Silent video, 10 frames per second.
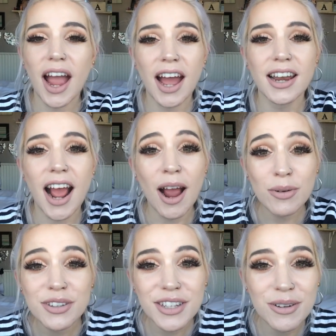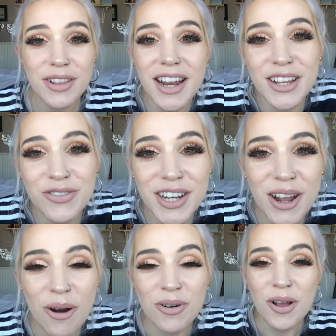And I will see you in the next
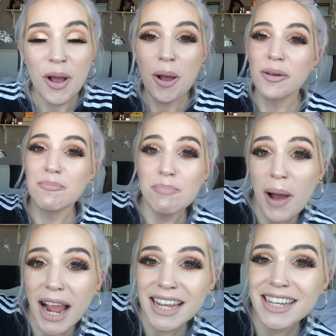video. Bye.